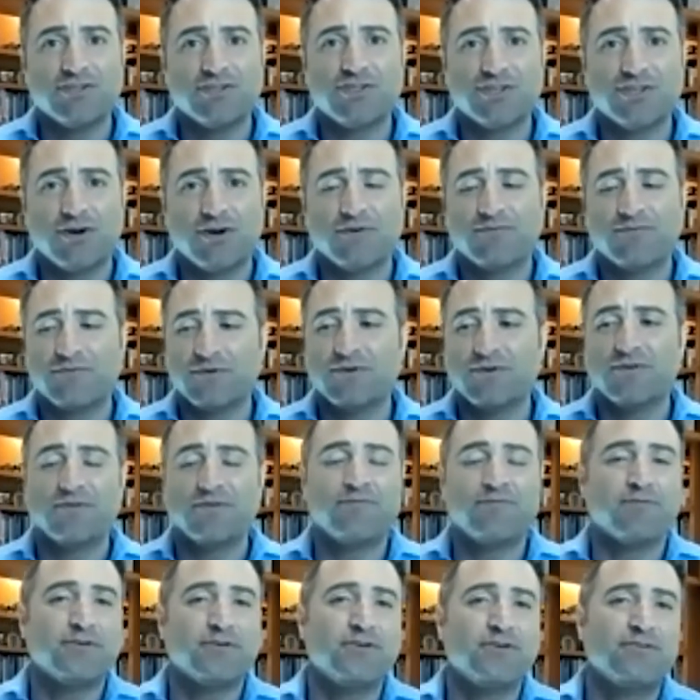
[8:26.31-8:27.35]
So
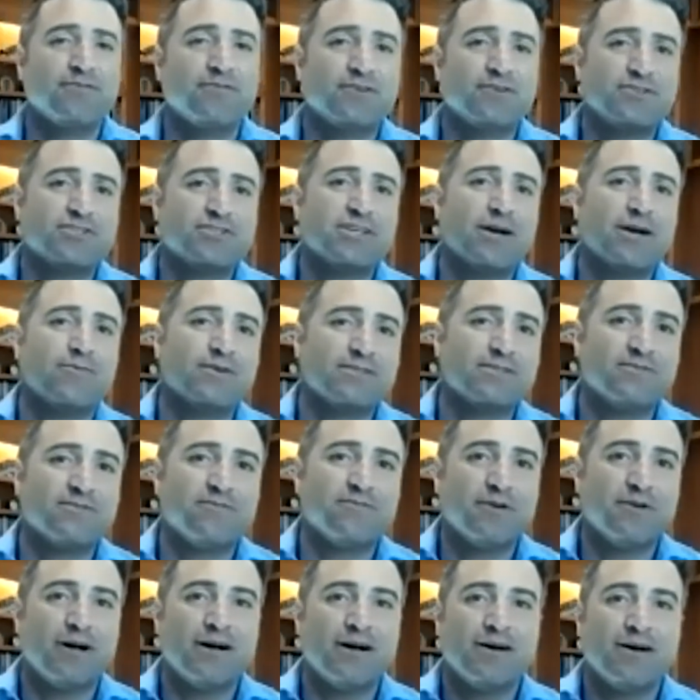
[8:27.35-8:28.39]
for university,
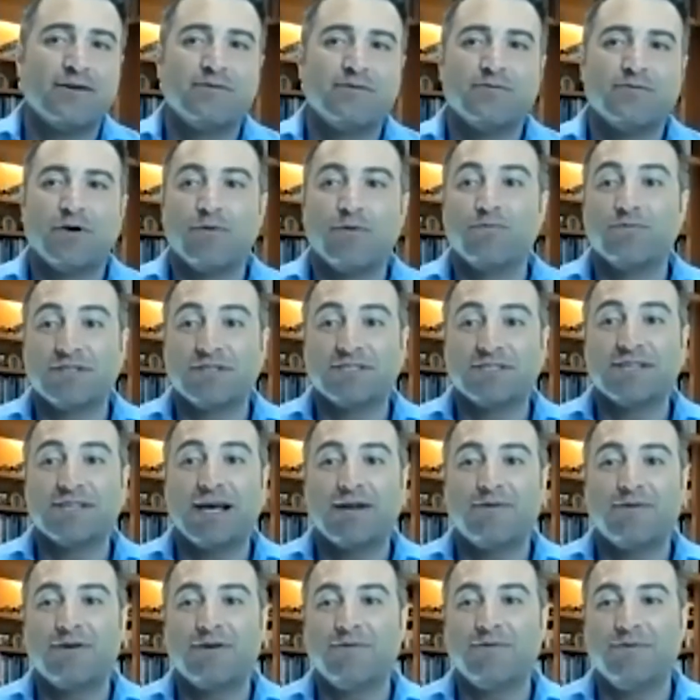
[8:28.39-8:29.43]
I decided
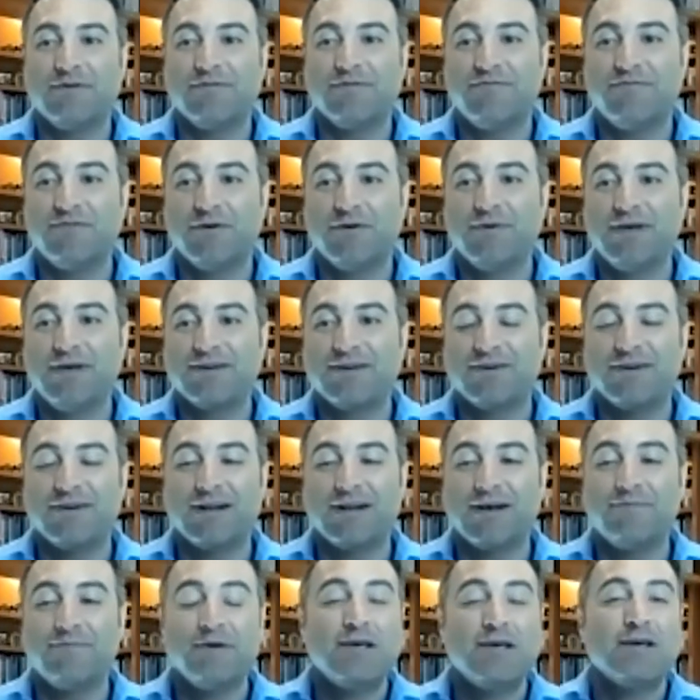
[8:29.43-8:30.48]
I wanted to be a filmmaker, and
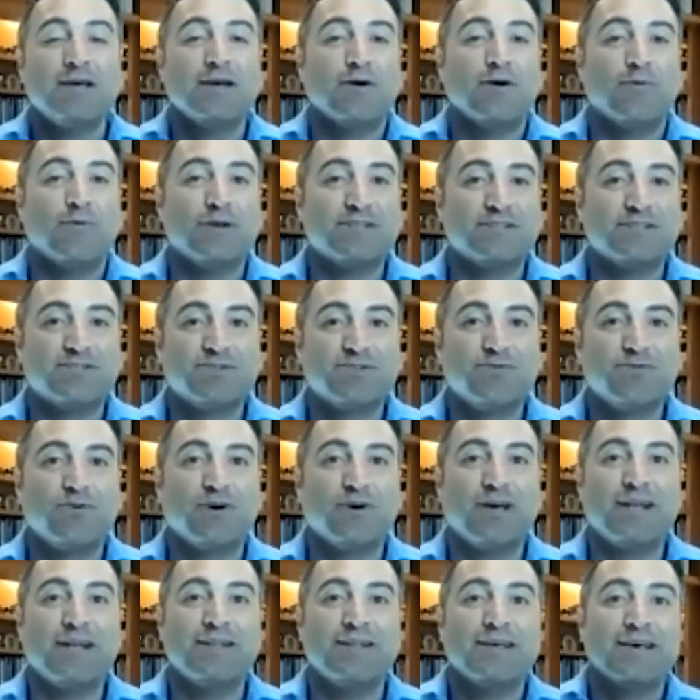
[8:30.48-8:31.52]
I went to school,
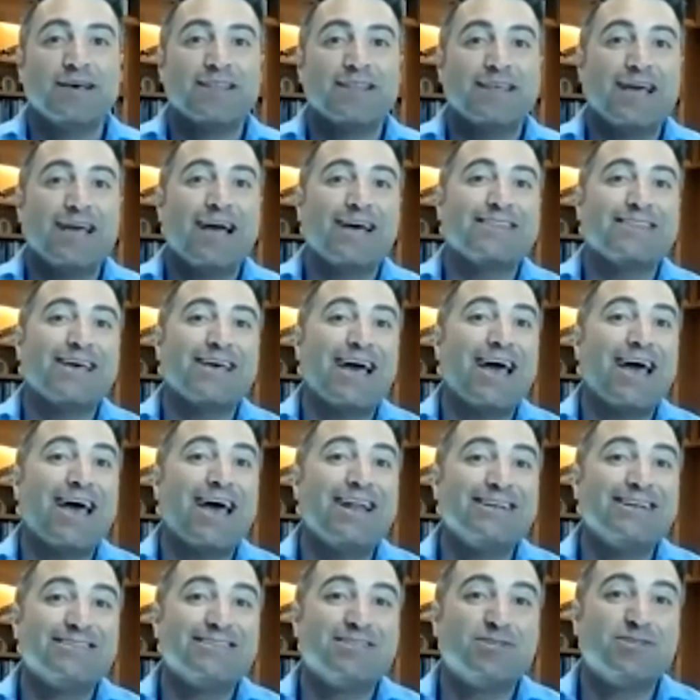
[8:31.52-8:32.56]
and they had the
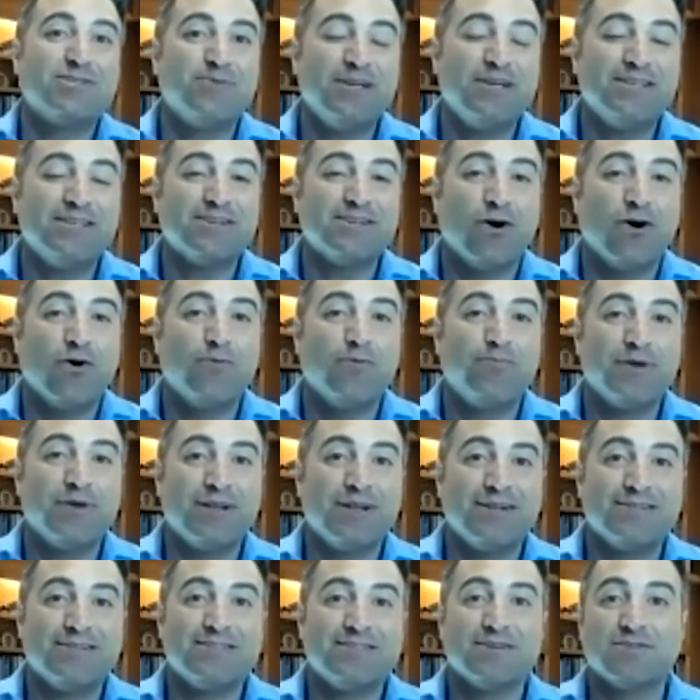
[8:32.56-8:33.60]
edit suites open
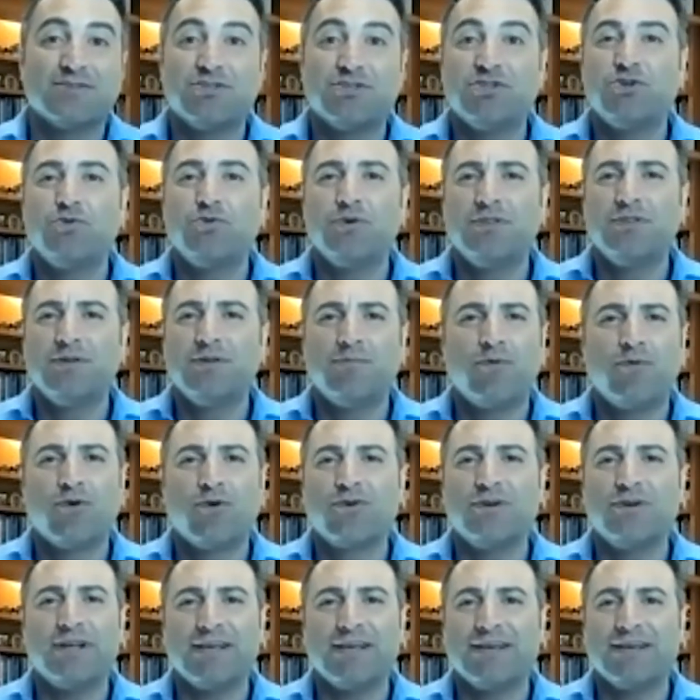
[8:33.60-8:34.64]
until 2
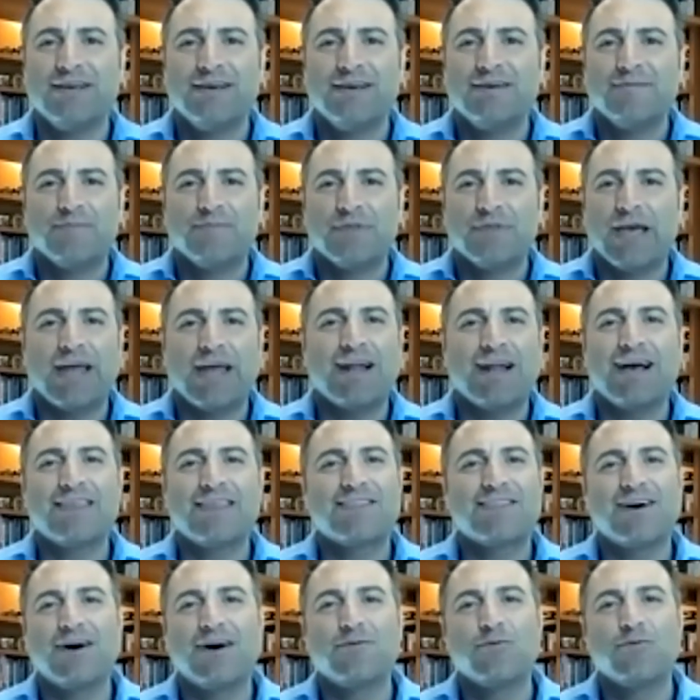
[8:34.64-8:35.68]
a.m. And I
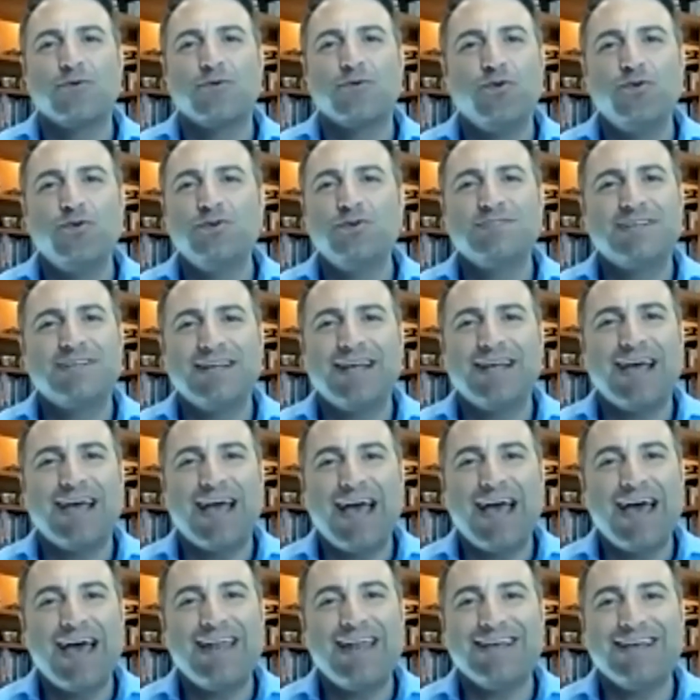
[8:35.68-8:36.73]
thought, who's going to
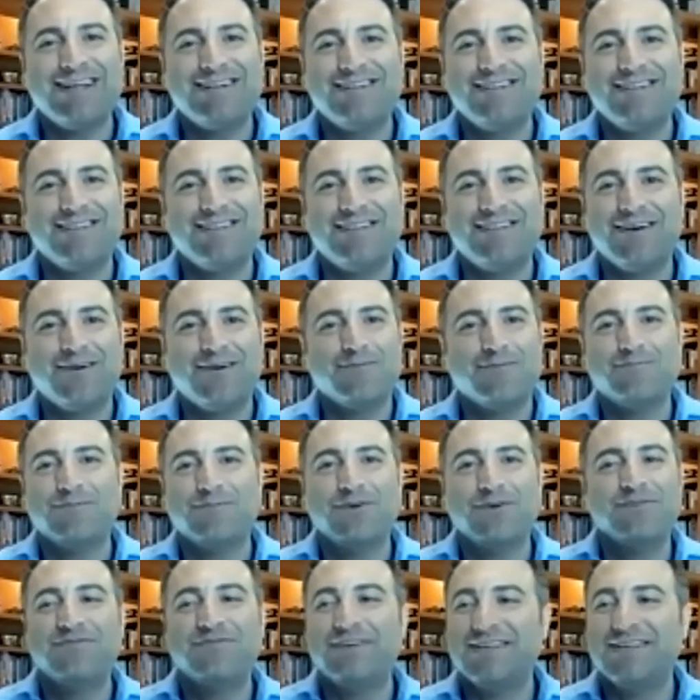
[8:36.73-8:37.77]
edit their
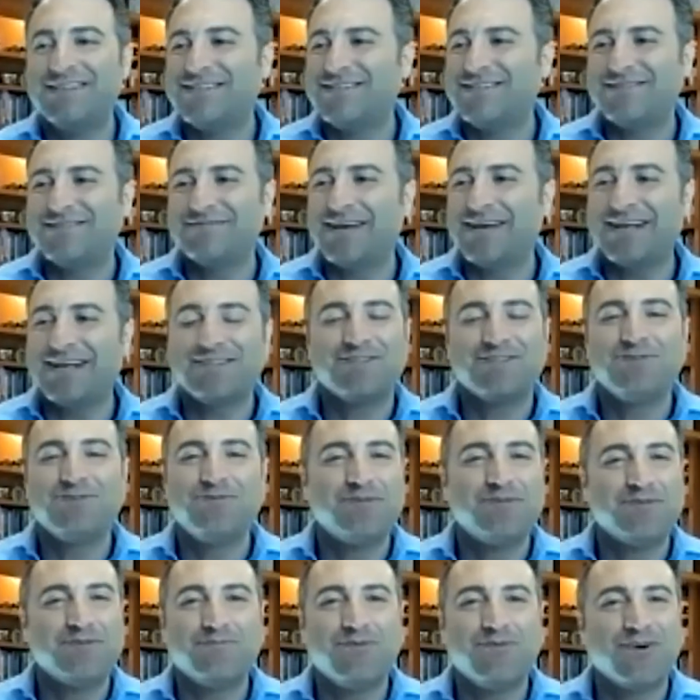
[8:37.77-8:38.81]
movies at 2
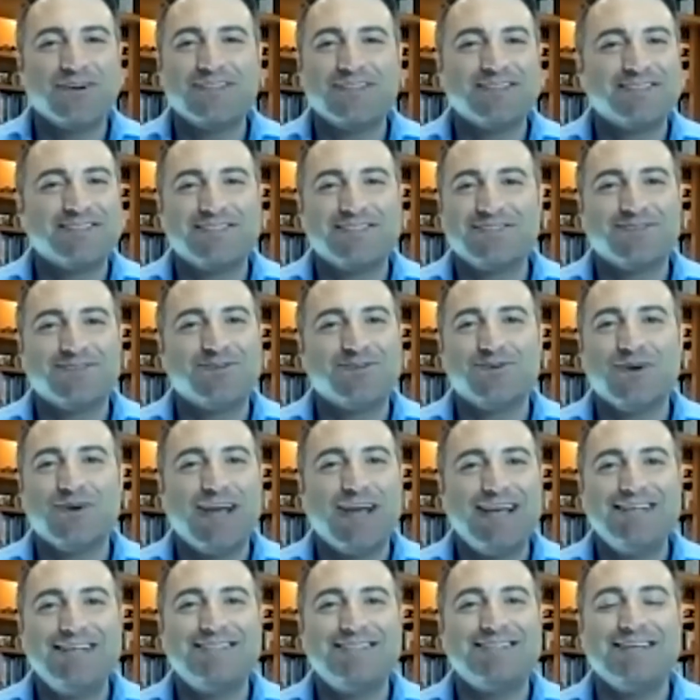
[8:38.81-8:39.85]
a.m? This is
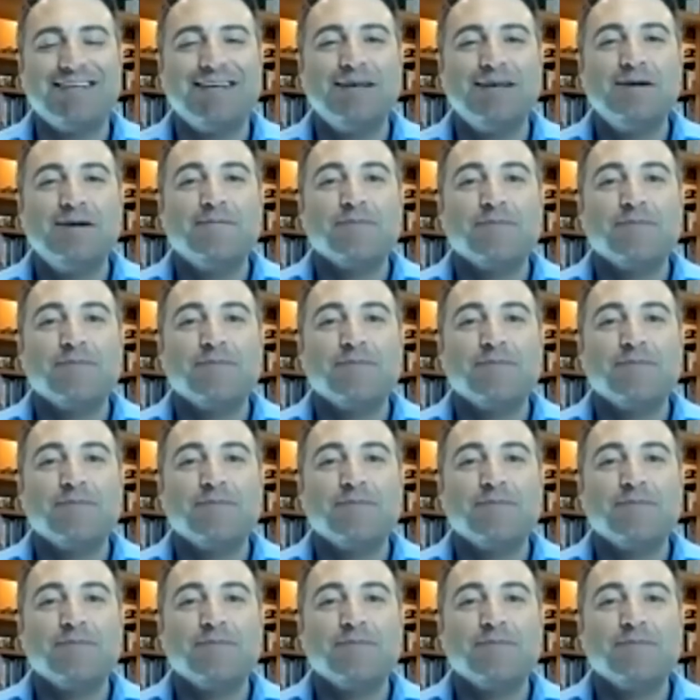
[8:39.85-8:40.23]
crazy.